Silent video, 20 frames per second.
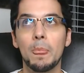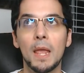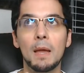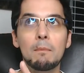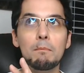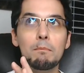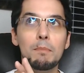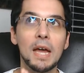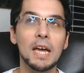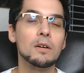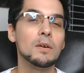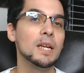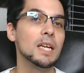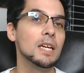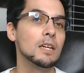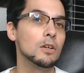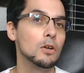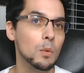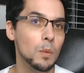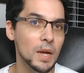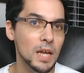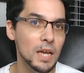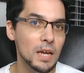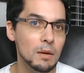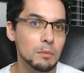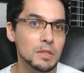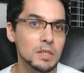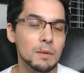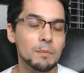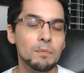better
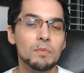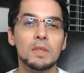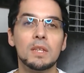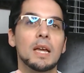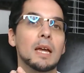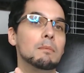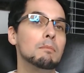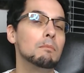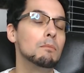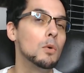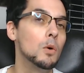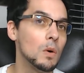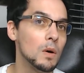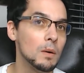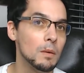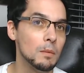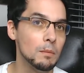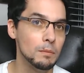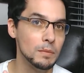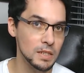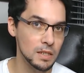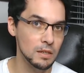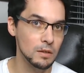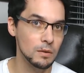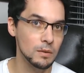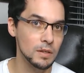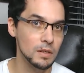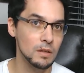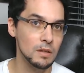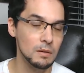equipped and more
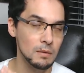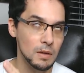material